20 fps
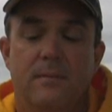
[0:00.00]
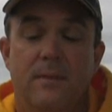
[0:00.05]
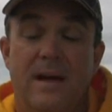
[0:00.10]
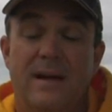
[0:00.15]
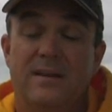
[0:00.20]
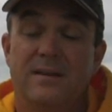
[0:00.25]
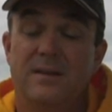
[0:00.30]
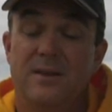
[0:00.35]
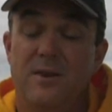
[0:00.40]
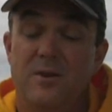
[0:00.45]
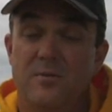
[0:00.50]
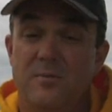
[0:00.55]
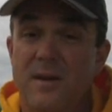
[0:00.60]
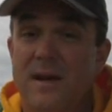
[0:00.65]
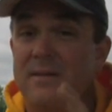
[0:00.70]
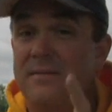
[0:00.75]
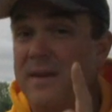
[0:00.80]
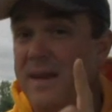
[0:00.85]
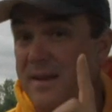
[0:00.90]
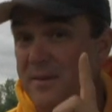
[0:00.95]
excuse
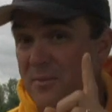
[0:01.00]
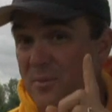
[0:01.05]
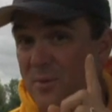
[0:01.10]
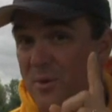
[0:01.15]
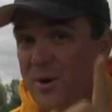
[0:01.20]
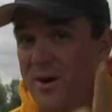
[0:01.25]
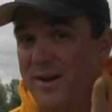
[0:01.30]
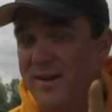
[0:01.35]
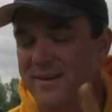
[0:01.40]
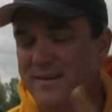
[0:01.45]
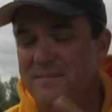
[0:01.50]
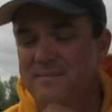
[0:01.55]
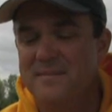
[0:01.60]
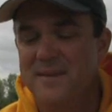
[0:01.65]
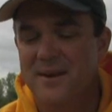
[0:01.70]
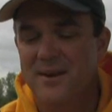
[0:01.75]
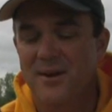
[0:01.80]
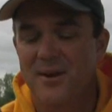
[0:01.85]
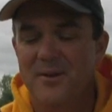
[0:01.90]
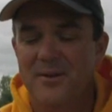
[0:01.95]
me, I've had one
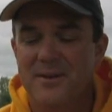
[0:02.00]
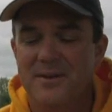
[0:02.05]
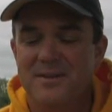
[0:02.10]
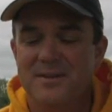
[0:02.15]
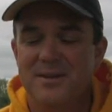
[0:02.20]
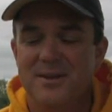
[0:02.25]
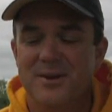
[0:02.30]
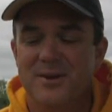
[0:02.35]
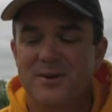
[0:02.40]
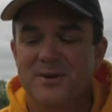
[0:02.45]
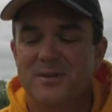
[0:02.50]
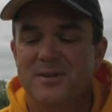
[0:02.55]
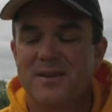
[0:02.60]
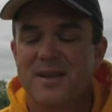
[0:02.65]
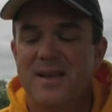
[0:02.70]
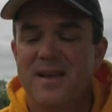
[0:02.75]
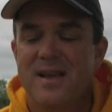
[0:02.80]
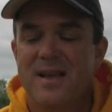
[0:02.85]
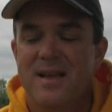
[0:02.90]
in all these years